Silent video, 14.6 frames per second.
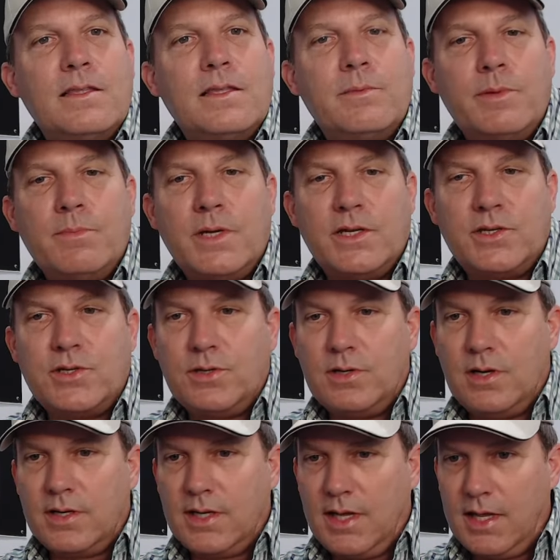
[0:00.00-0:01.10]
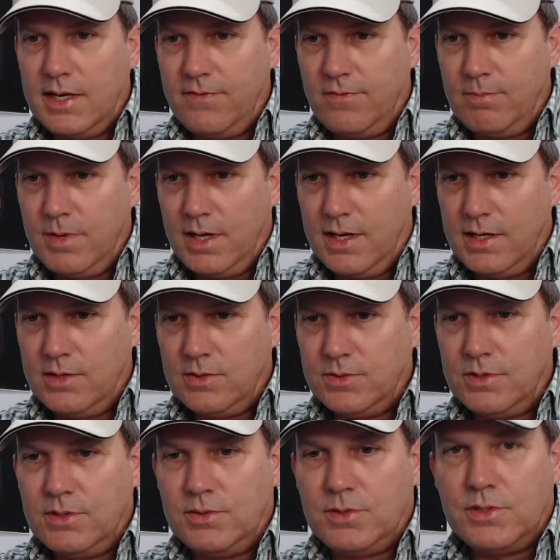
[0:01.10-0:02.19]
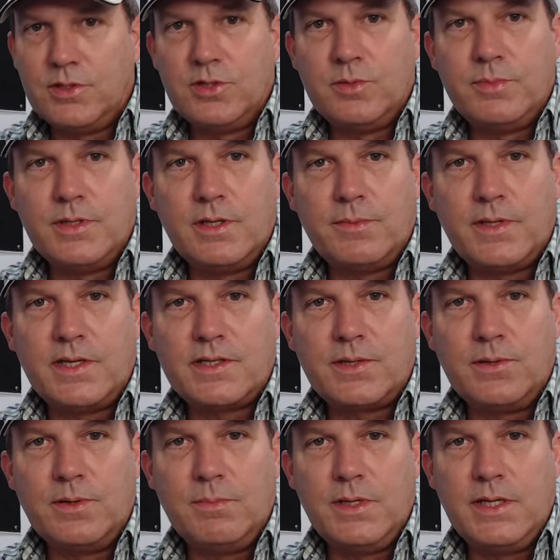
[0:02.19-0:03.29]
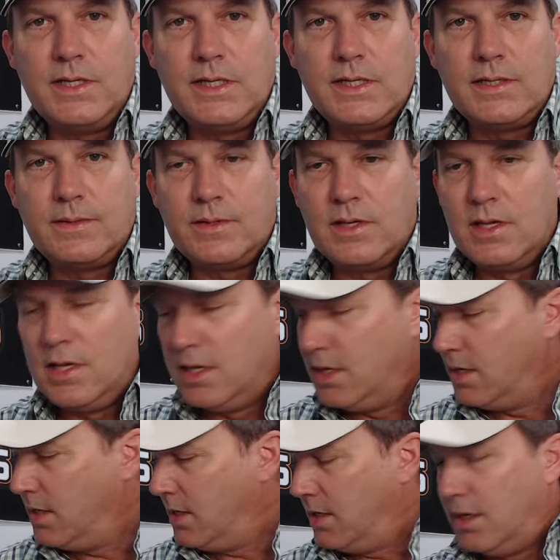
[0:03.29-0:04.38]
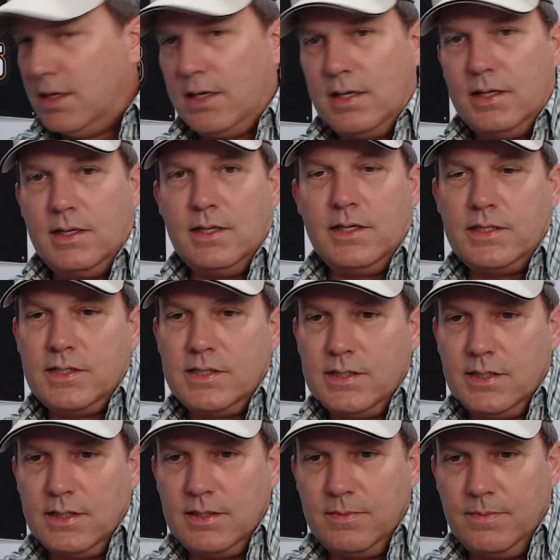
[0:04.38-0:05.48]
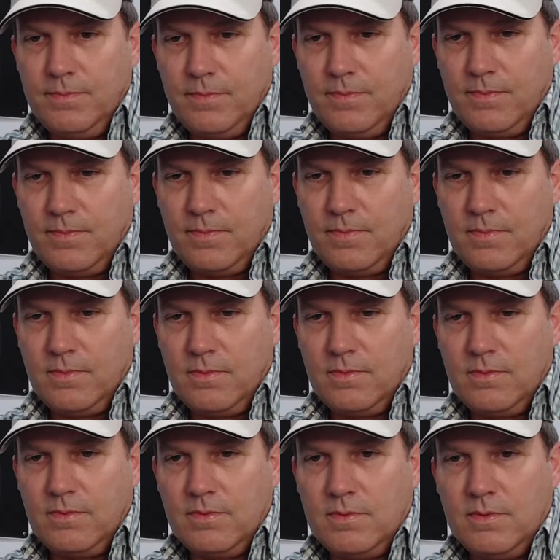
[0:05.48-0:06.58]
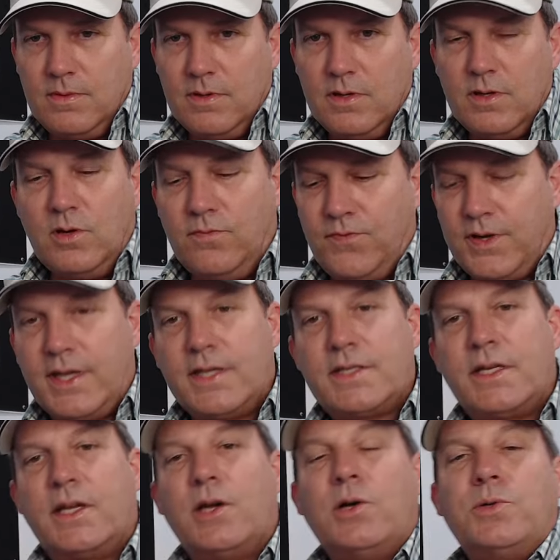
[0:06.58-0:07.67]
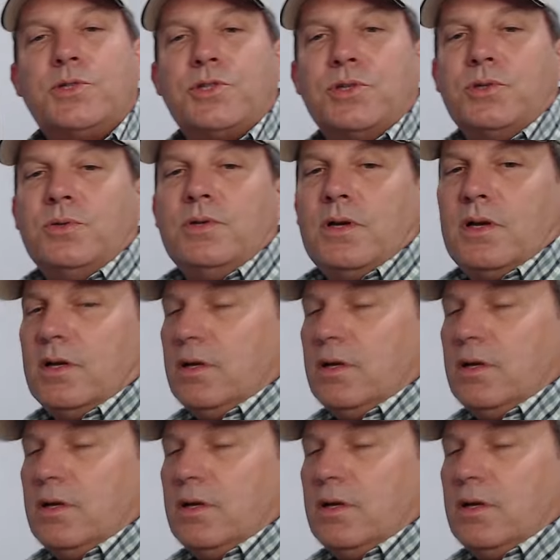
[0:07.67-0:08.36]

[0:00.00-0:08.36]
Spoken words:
Let me make sure I got everybody on YouTube. Yep, that's going to be it. Let's see. Don't forget to go to